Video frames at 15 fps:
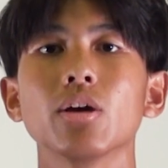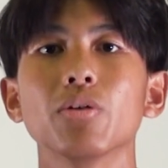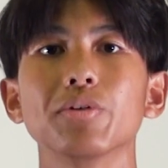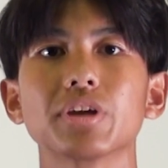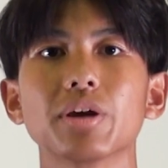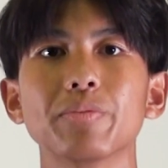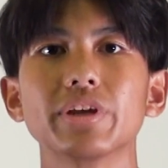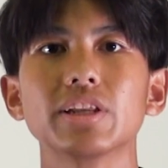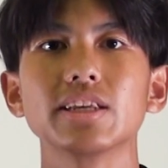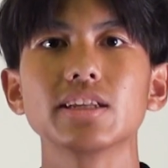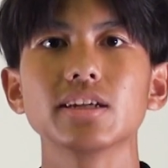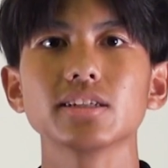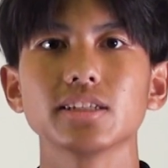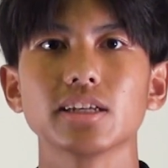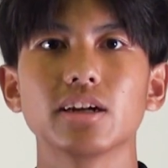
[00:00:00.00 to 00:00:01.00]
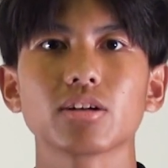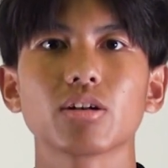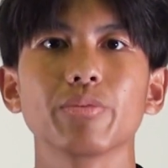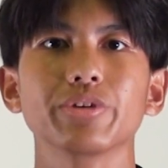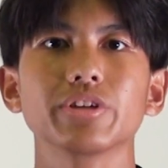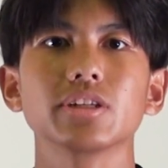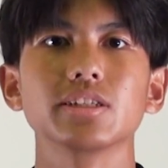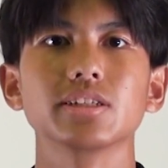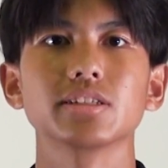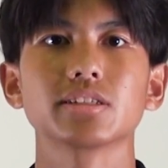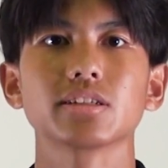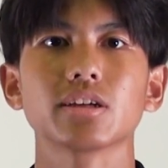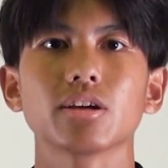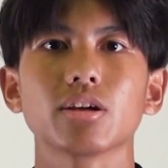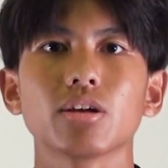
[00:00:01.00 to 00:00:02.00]
We can be leaders in our communities,
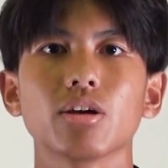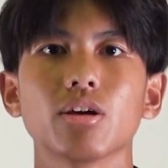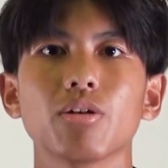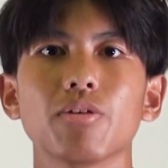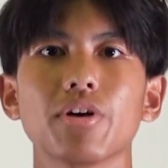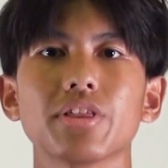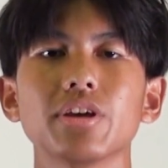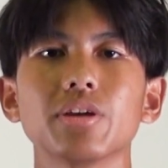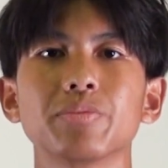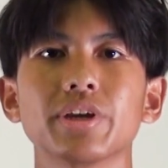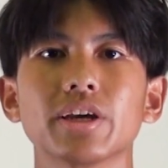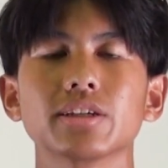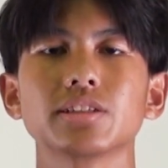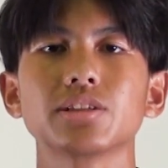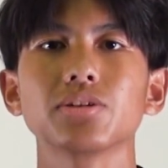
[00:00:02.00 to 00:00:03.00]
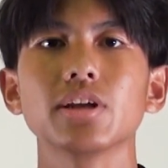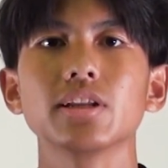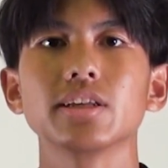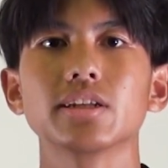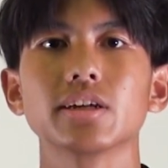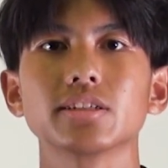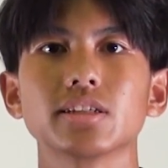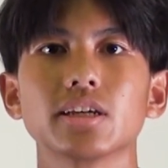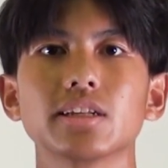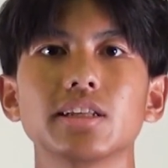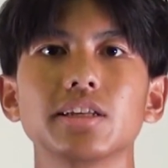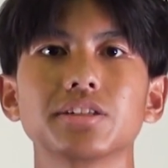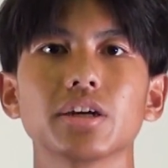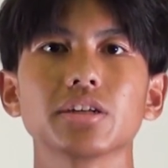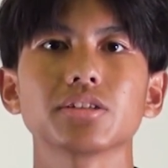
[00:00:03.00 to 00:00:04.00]
whether it be as student leaders,
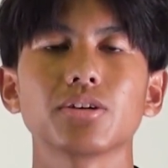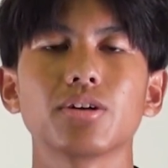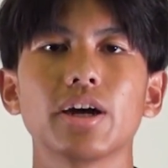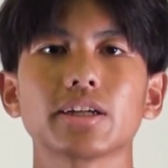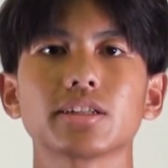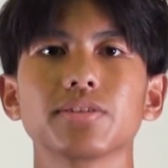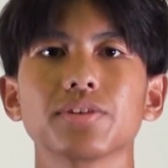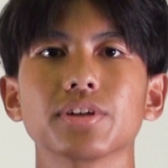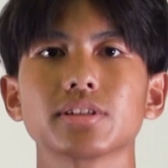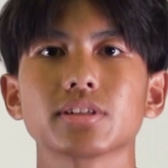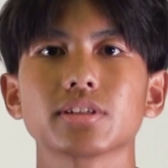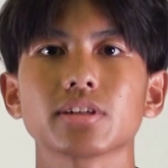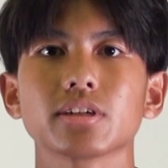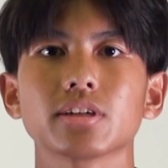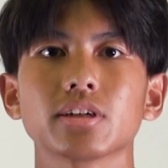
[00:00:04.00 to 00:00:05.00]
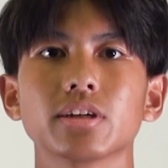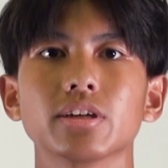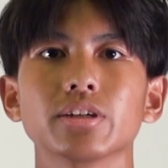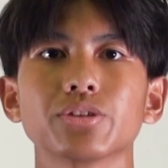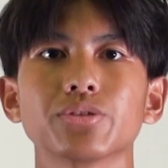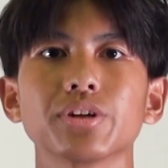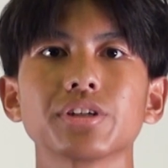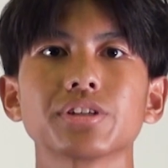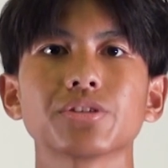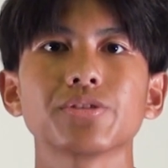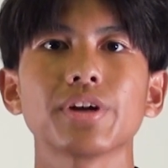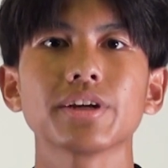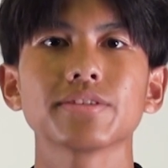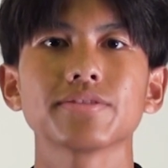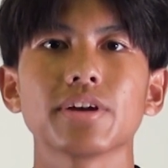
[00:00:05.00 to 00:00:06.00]
teachers, or activists, showing
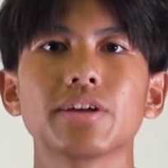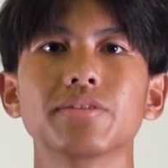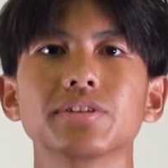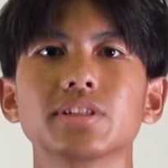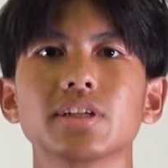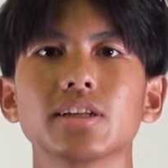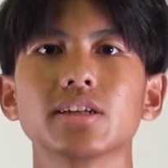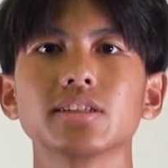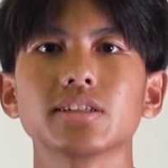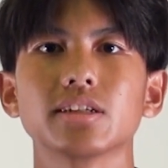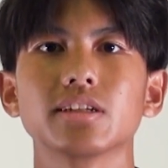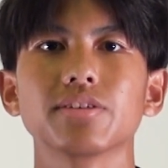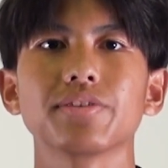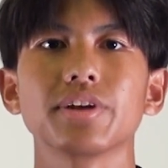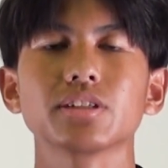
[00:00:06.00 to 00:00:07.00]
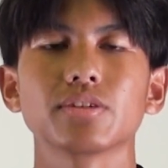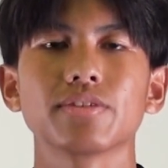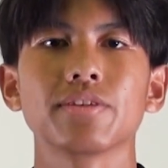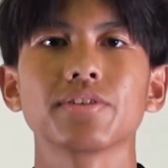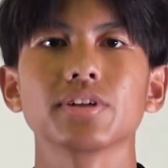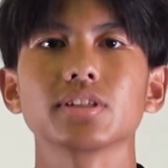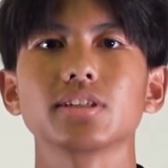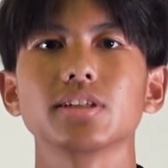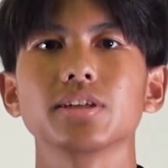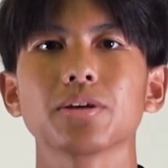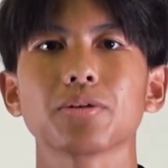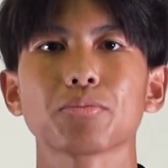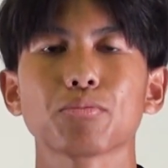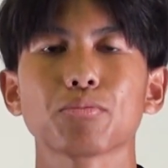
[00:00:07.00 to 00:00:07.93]
strength and resilience in the face of adversity.